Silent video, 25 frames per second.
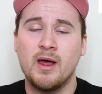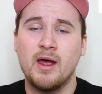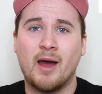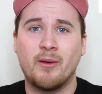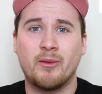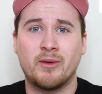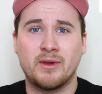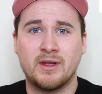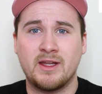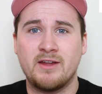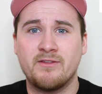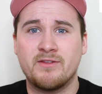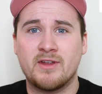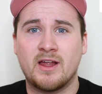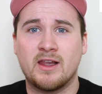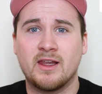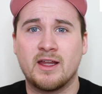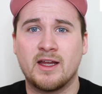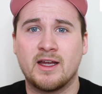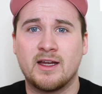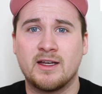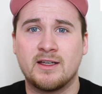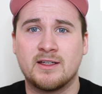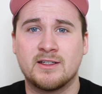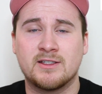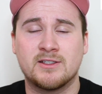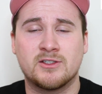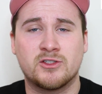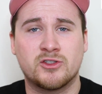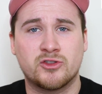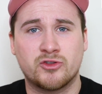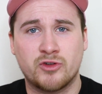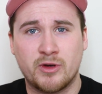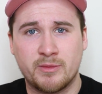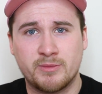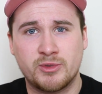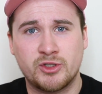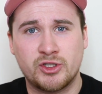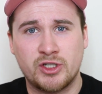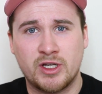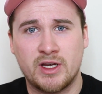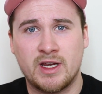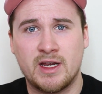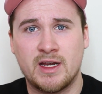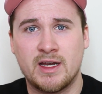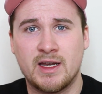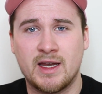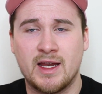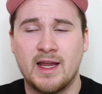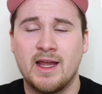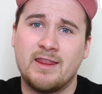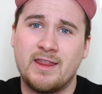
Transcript: I will leave that link in the description.